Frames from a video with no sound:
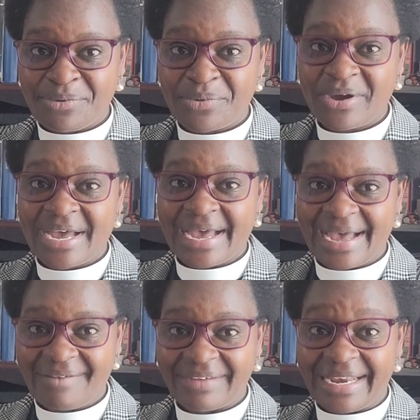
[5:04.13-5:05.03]
you.
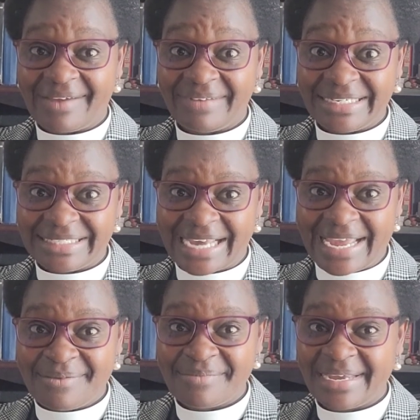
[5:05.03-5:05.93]
Have a lovely
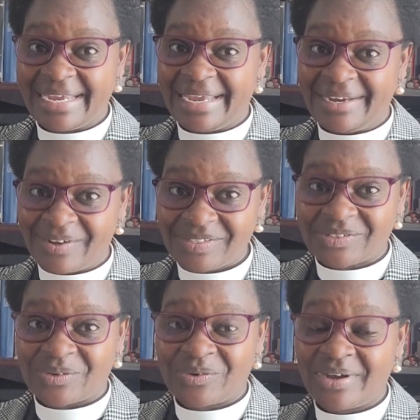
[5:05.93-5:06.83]
time and
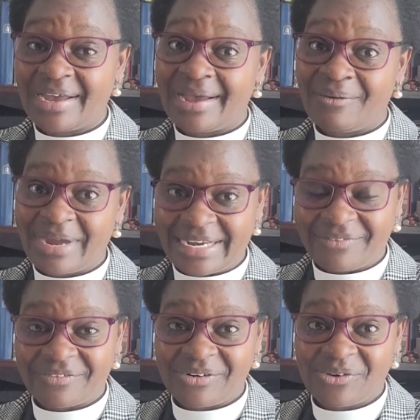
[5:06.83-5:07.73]
also a
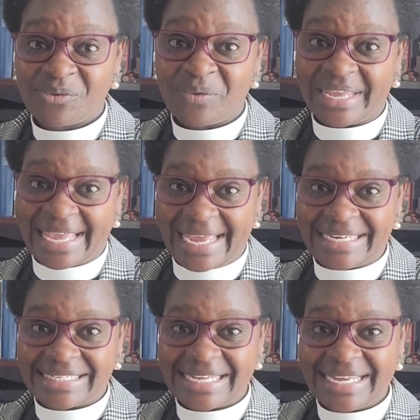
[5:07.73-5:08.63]
wonderful
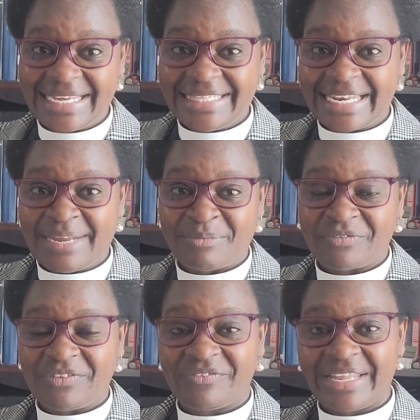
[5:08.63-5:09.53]
weekend. In the name
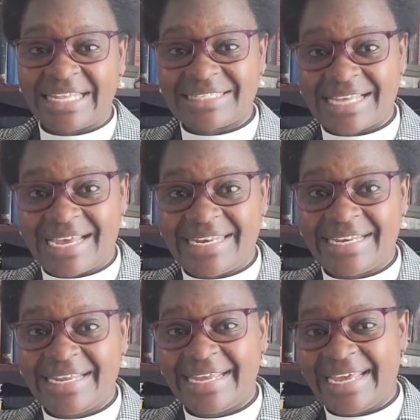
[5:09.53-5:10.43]
of the Father,
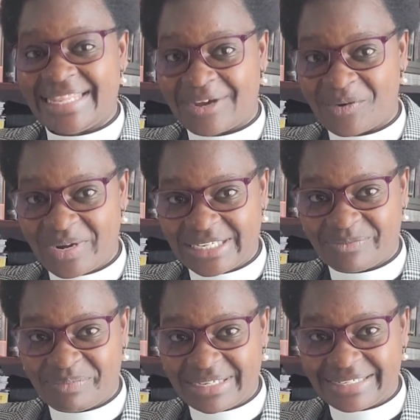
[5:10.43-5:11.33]
Son, and the Holy
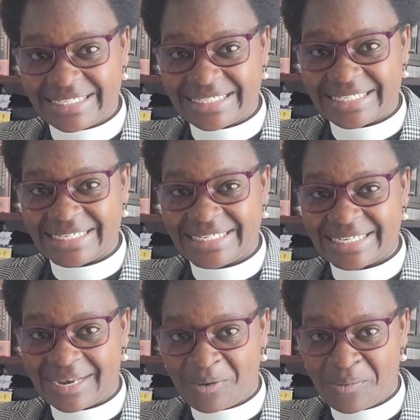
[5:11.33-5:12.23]
Spirit.
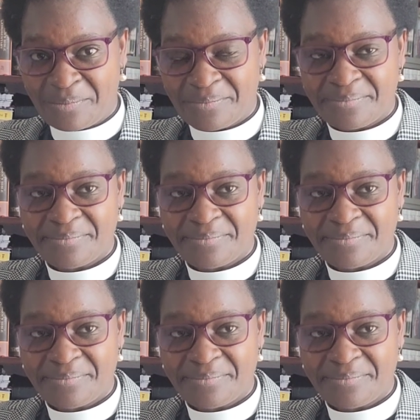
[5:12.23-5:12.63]
Shalom.